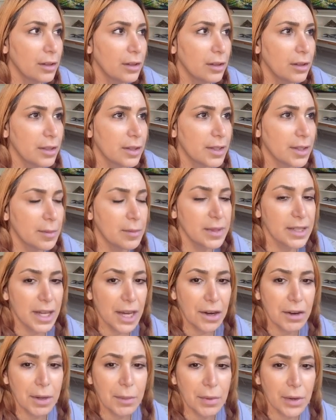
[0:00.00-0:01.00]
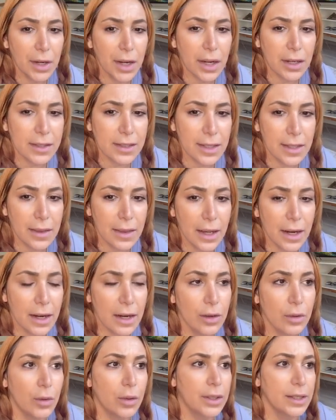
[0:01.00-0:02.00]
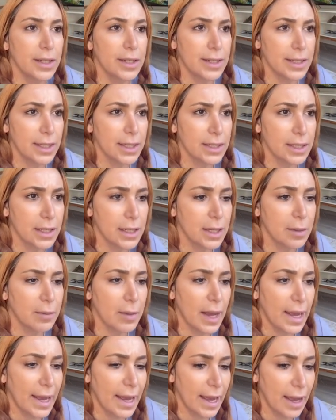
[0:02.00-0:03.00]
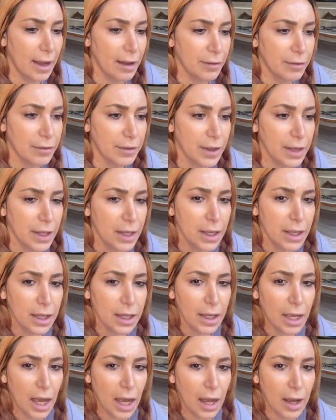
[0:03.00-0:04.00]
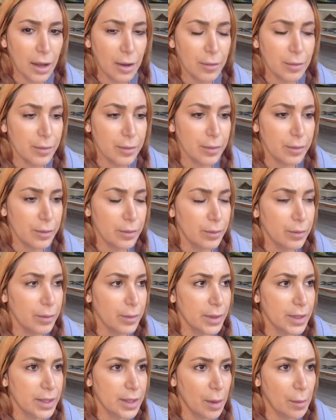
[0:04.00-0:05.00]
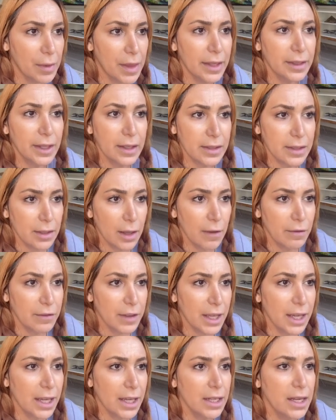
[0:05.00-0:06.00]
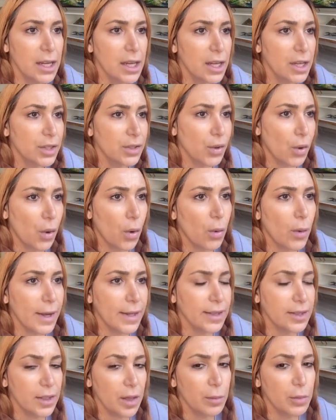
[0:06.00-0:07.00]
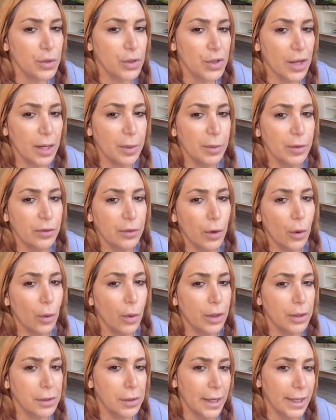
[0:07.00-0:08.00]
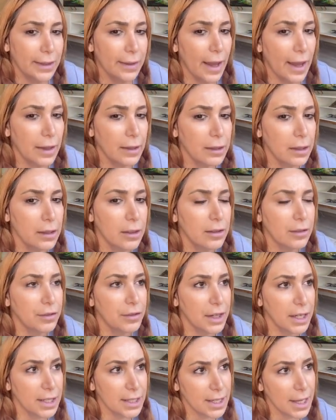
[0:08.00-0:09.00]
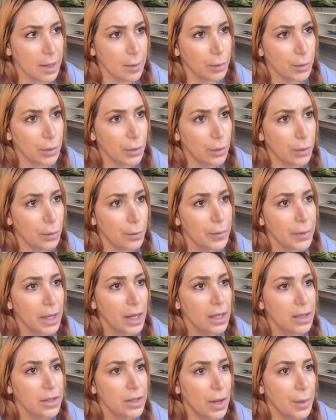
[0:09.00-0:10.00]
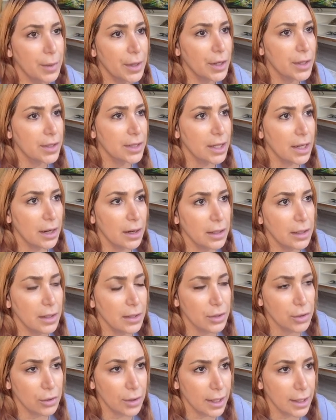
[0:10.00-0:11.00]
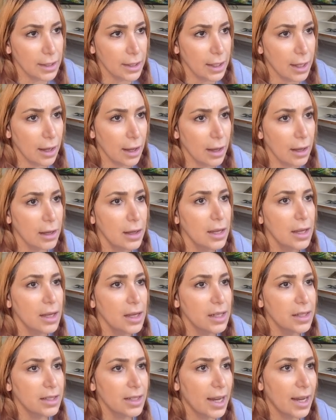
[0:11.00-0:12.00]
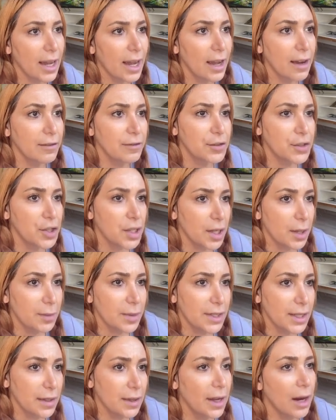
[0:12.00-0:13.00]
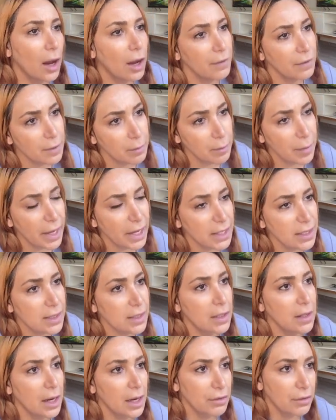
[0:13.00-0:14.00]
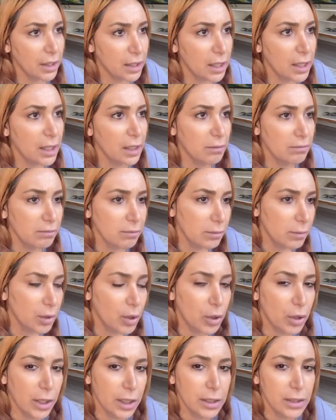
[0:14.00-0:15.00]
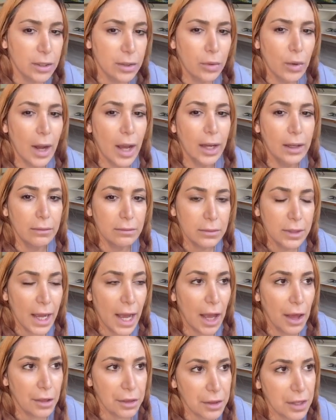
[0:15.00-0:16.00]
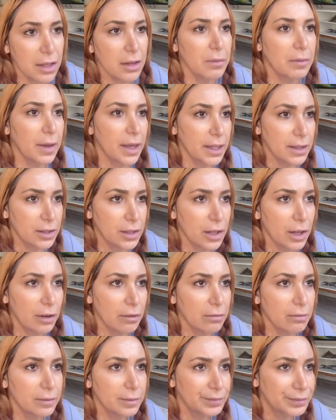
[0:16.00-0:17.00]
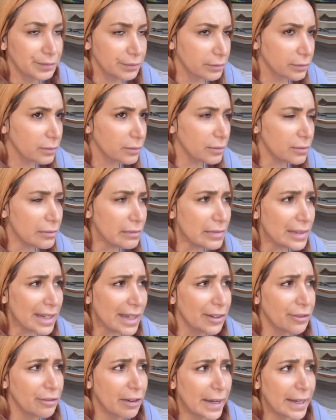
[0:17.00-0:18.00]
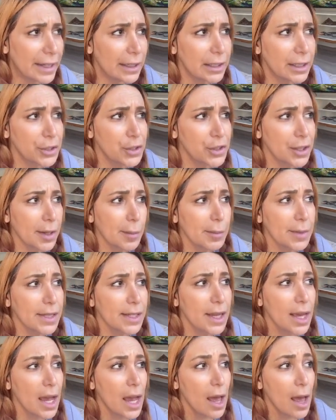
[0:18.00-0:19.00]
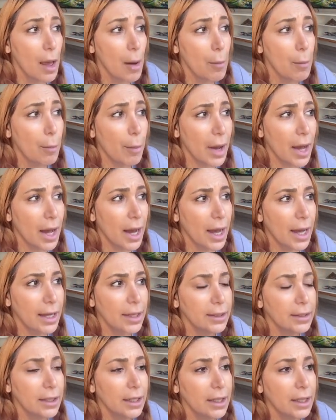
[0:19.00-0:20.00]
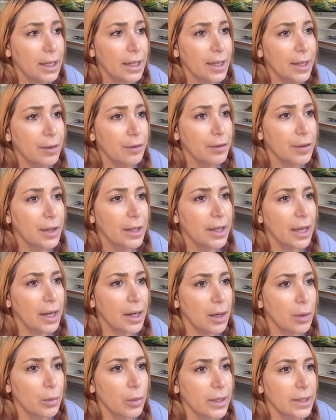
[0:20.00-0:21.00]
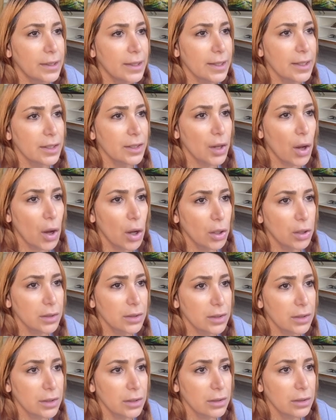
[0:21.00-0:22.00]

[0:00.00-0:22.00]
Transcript: some dairy products in there, or the seasoning might have something that's not vegan. So always double check before ordering that. For example, Domino's here in Australia, they have chips and they're oven baked, so they're really good, quite healthy compared to your regular chips. But if you get it with the salt